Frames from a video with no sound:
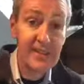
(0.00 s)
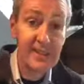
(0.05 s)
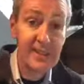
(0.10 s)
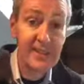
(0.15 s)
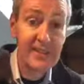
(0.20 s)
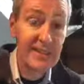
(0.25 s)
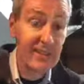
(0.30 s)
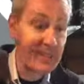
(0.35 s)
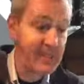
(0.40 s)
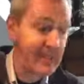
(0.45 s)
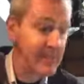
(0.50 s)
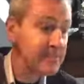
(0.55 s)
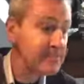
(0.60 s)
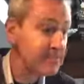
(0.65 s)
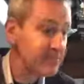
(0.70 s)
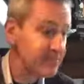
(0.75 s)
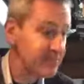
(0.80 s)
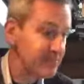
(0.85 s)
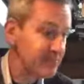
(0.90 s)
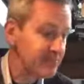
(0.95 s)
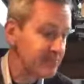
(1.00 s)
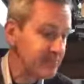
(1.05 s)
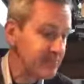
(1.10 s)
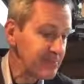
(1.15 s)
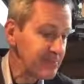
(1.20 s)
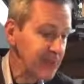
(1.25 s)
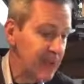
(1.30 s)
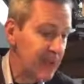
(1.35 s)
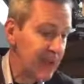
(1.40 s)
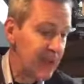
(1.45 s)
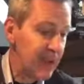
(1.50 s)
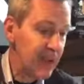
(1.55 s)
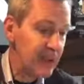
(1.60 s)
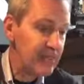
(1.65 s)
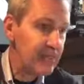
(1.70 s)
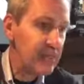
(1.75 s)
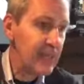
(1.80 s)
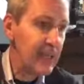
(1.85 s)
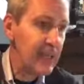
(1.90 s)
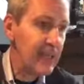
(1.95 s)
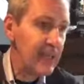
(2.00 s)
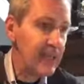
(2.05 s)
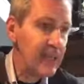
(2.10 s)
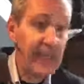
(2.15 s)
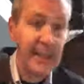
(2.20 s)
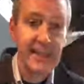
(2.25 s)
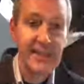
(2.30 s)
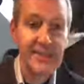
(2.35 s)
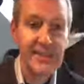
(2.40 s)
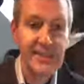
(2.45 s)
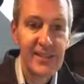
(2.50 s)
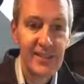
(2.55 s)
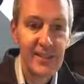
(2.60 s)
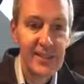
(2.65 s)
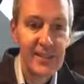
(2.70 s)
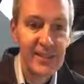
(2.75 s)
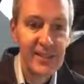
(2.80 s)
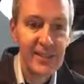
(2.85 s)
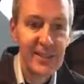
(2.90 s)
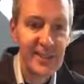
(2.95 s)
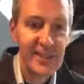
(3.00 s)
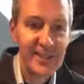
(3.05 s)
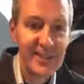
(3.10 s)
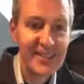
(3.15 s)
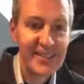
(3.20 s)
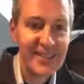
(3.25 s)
exciting. Um, yeah, so it's good.